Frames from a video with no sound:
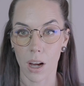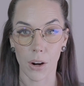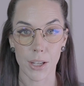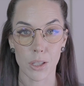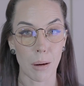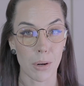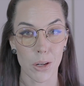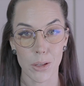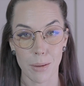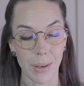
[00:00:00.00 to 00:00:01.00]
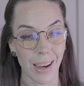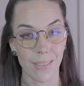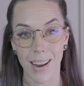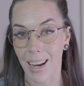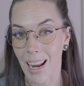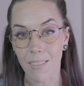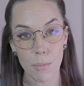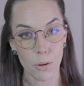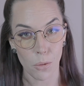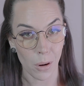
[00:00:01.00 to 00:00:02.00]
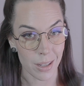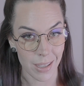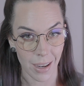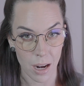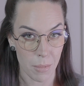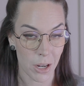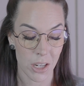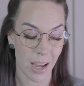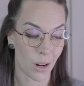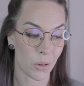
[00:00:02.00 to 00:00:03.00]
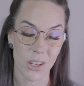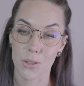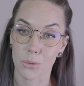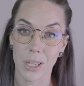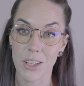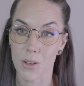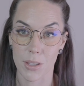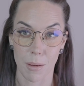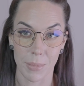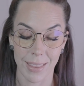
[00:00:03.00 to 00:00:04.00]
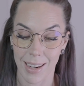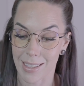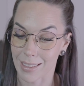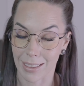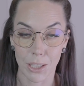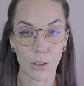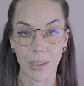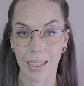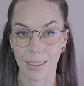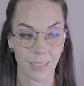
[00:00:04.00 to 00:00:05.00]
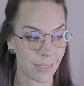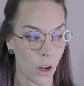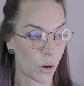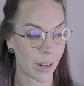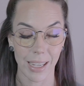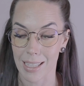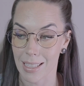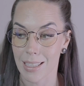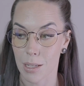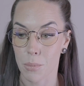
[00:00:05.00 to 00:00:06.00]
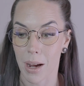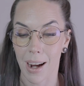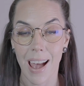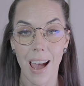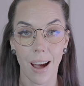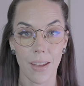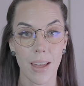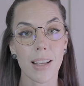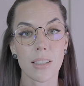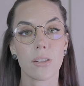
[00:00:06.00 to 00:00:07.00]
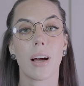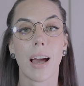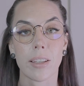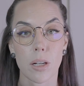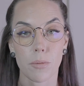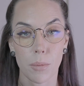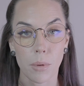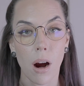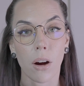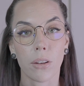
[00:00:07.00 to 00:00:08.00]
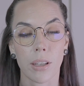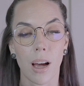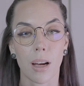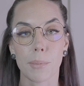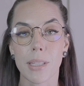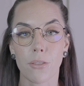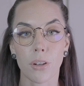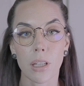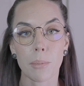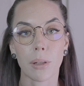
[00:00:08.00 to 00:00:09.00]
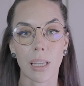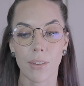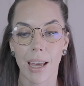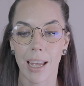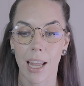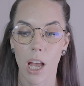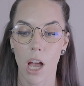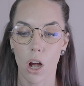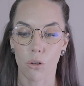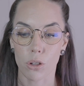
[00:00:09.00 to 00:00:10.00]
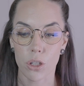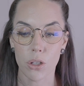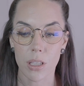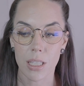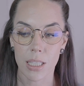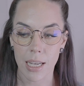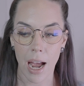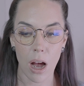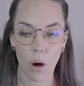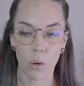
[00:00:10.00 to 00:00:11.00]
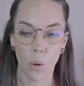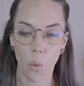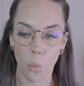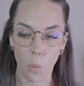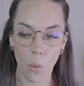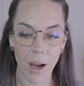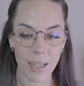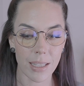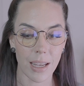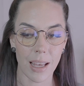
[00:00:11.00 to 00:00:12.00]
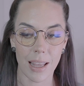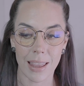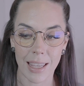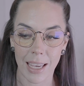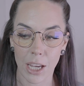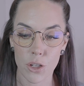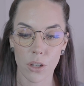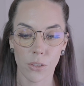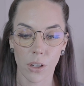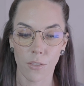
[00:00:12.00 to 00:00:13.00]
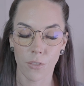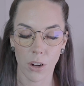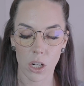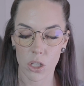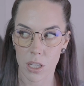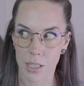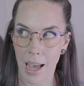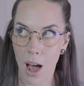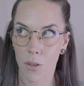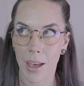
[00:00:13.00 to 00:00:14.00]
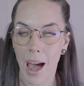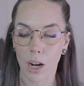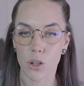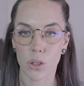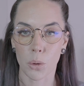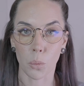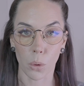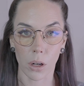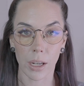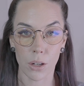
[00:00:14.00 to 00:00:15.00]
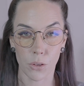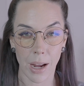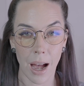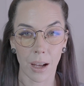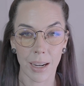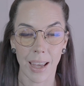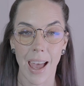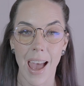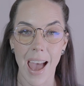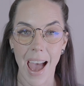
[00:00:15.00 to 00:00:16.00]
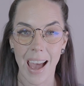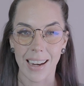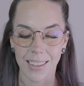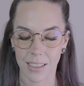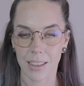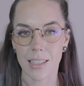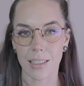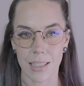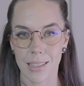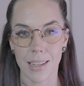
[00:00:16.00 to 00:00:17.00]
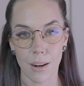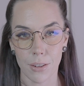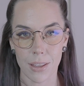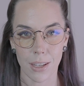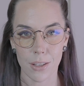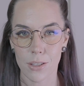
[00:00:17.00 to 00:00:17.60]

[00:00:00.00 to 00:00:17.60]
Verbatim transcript: All right, so I'm gonna do something I've never before done on my channel, which is read you something that is literally already exists somewhere. And that is a little excerpt from Carl Jung because I really believe it reduces down what the introverted functions, how they actually work in reality, and this leads into everything.